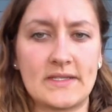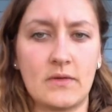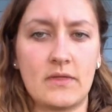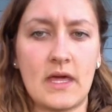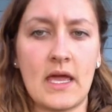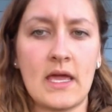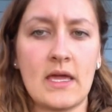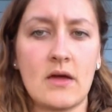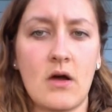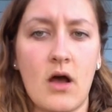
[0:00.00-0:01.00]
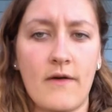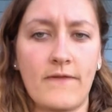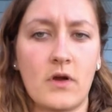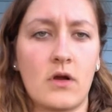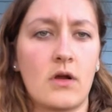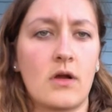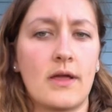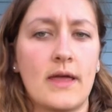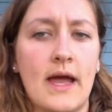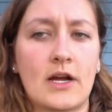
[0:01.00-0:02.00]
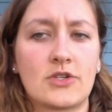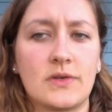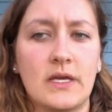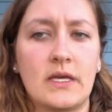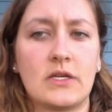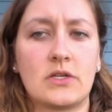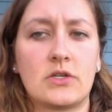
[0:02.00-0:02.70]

So they offer actually